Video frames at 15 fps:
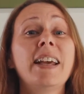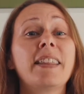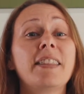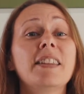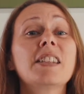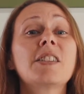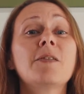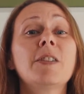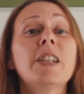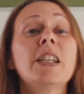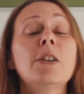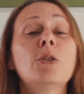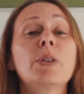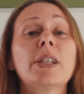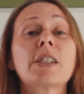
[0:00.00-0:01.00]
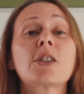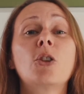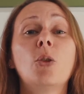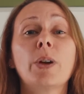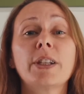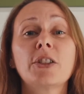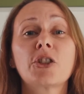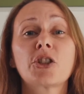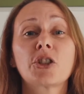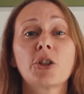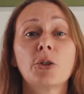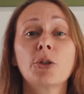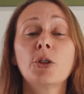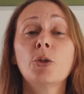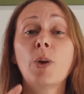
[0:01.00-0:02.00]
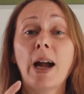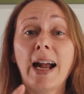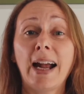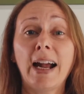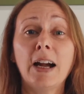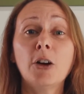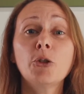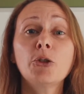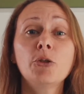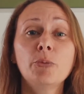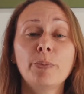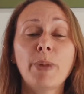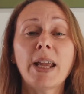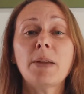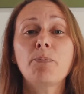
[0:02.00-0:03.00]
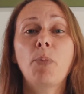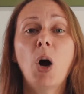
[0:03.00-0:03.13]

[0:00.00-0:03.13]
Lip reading: This video is going to show you how you may